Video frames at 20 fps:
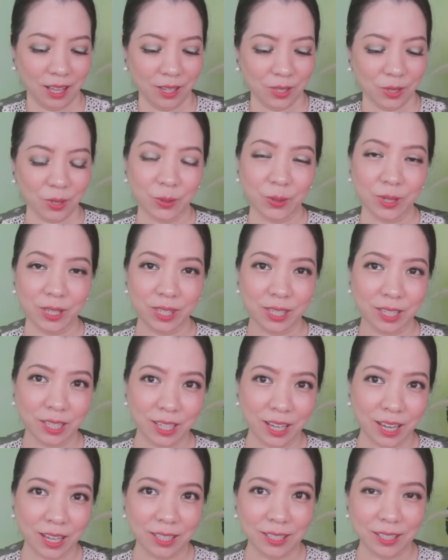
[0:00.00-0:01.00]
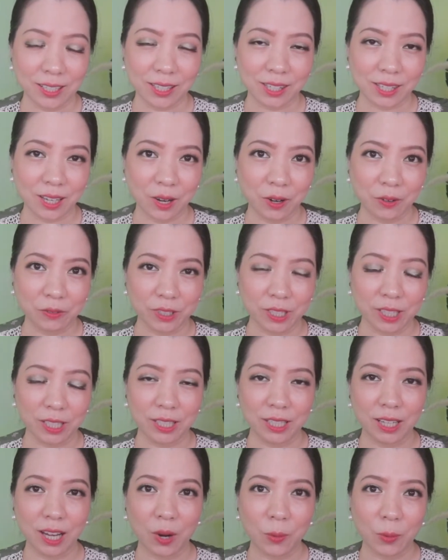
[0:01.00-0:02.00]
So recently I did some of the
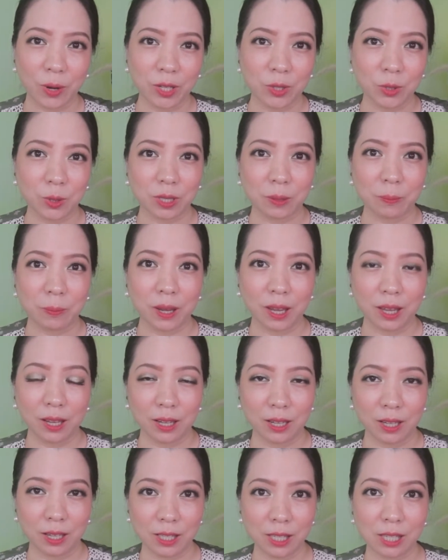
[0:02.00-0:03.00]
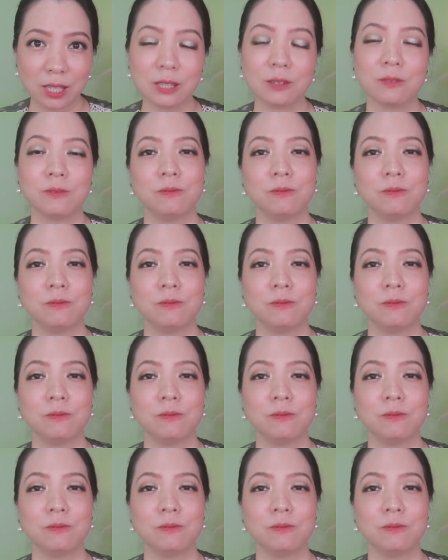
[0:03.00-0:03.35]
DIY tilted palette